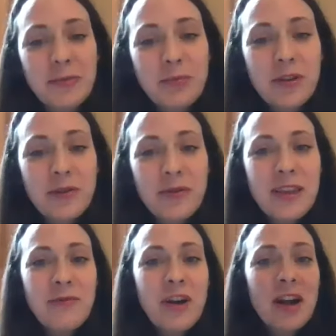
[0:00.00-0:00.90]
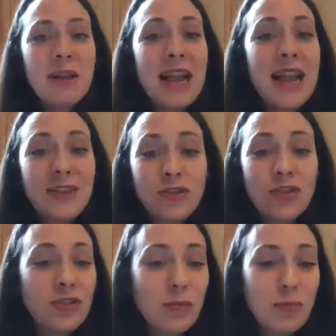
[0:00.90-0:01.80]
product for the environment is
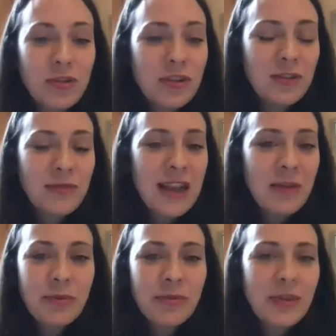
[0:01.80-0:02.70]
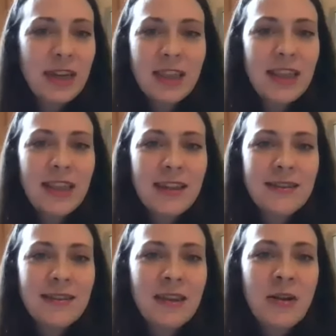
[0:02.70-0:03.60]
just the product available. I think
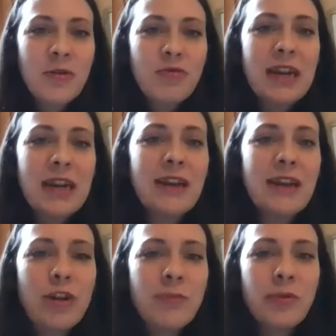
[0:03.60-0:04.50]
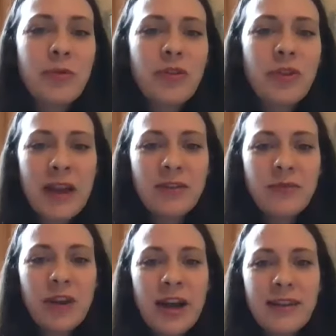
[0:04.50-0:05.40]
it's really incredible the amount
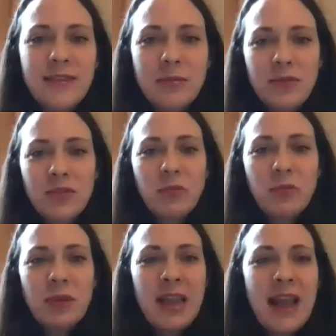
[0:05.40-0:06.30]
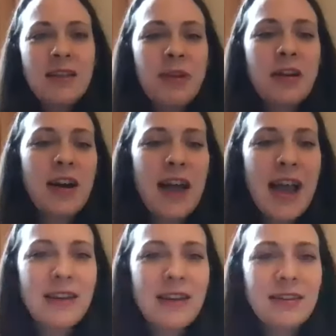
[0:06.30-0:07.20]
of items that we end up in our
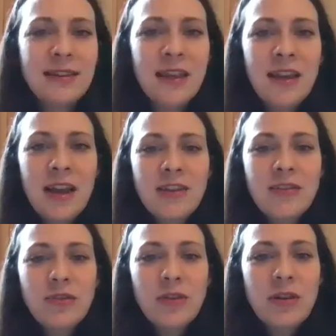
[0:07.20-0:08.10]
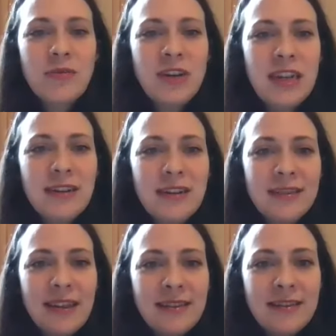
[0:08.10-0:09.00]
hands as a result of need and
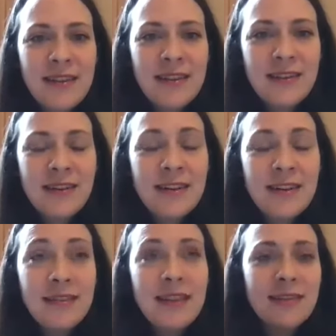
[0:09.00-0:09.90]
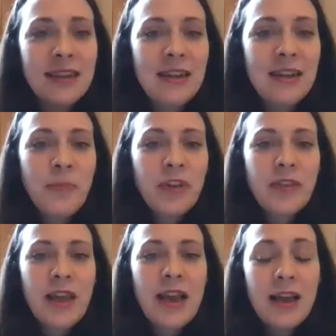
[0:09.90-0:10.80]
necessity
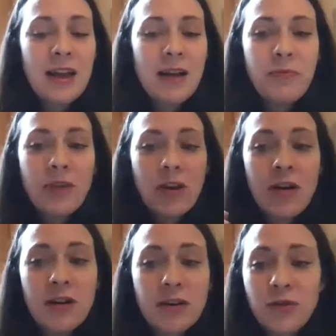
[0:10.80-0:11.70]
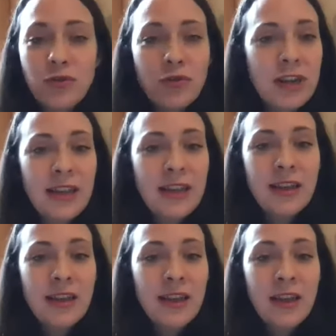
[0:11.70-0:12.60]
that are destroying
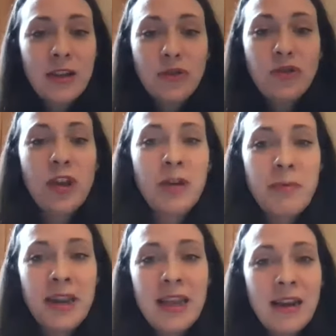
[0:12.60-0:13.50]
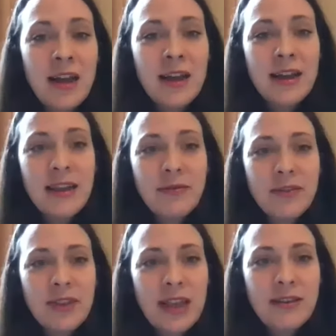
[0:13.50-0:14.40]
so many
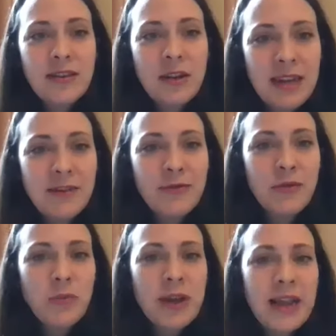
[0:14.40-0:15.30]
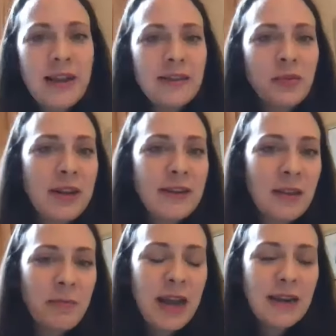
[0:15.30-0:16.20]
lives in so many different ways, as well as
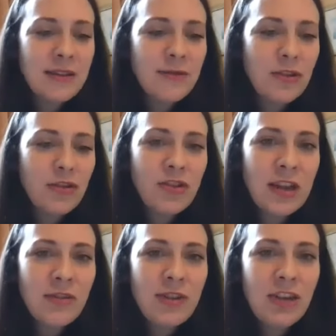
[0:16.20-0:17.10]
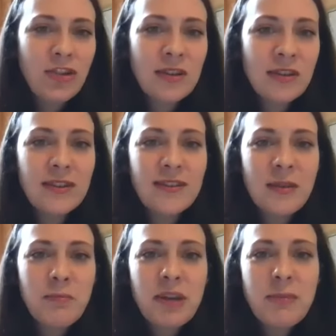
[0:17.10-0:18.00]
impacting future generations,
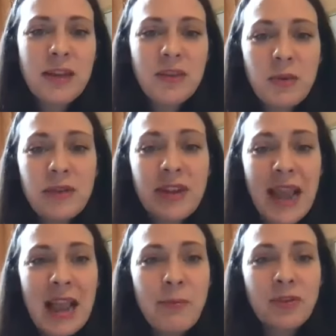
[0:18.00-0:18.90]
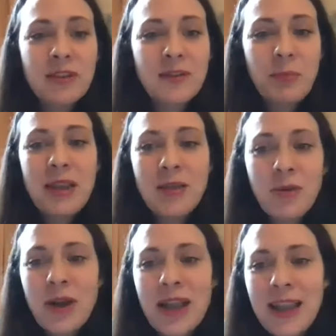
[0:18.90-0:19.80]
simply because we have enabled it to be the
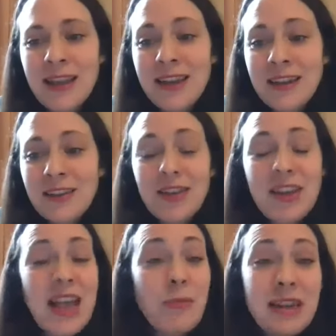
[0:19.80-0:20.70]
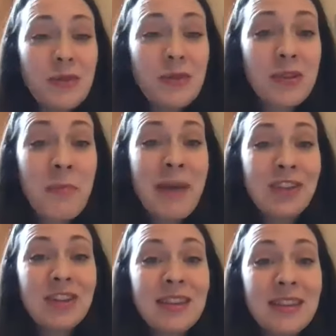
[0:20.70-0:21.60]
way. So yeah, we need to
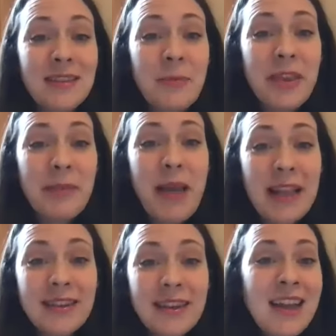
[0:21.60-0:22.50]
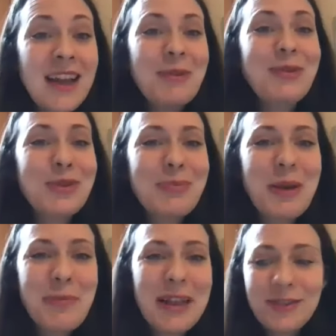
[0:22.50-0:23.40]
imagine that something better, I mean, we talk
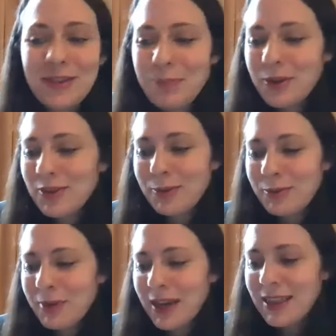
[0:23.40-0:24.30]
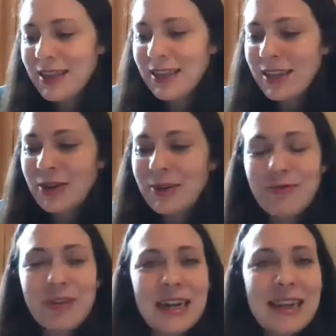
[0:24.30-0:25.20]
about better is possible, but I think, it
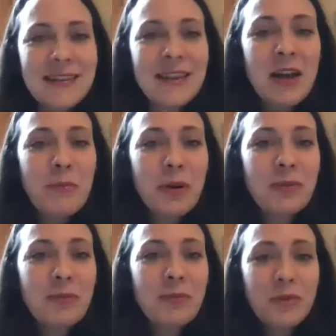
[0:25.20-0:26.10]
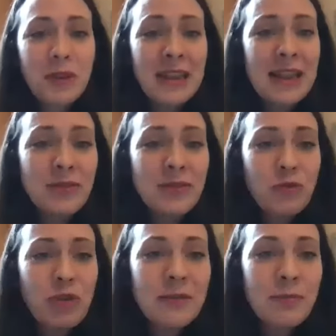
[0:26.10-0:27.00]
really is possible. It
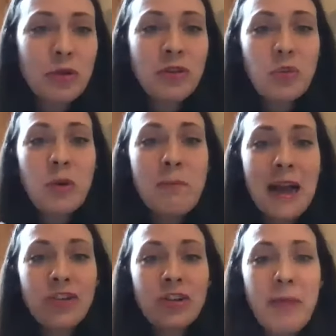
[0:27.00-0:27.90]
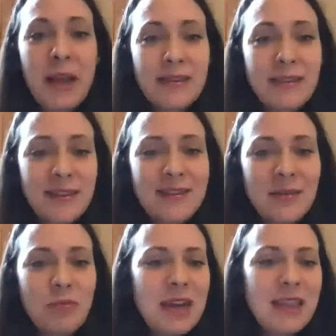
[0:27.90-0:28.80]
really is important to imagine a better
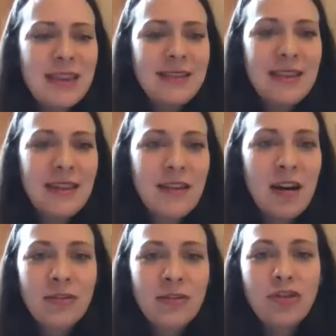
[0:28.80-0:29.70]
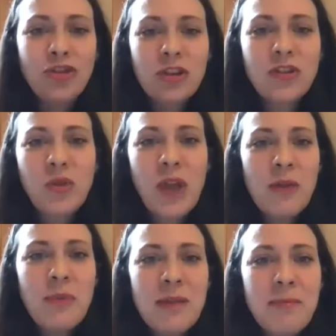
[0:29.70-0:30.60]
system where these things aren't just how
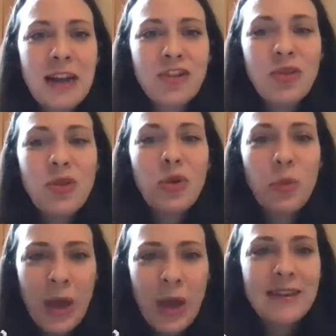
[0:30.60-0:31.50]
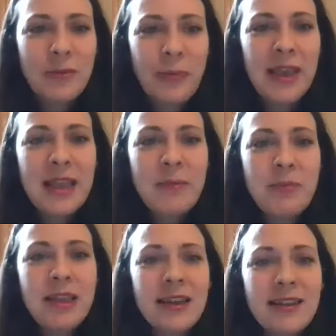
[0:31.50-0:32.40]
we imagine the way to be,
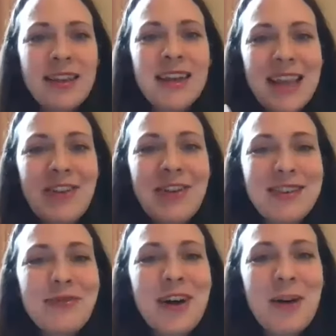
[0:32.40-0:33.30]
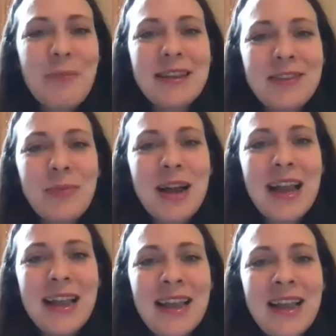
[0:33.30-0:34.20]
because there is a far better
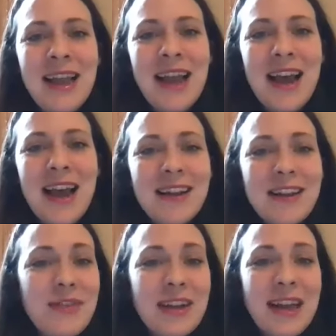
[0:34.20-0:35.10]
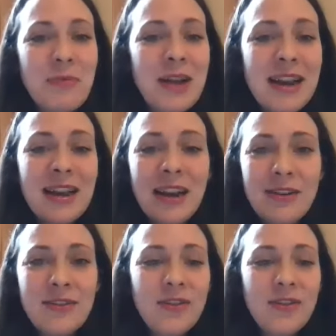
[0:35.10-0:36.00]
way. And I feel like we're getting
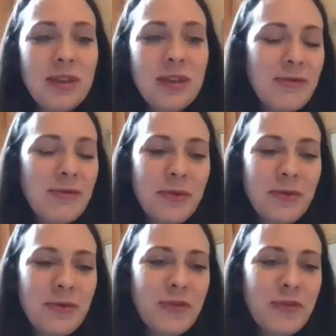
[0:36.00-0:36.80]
closer to it than ever before.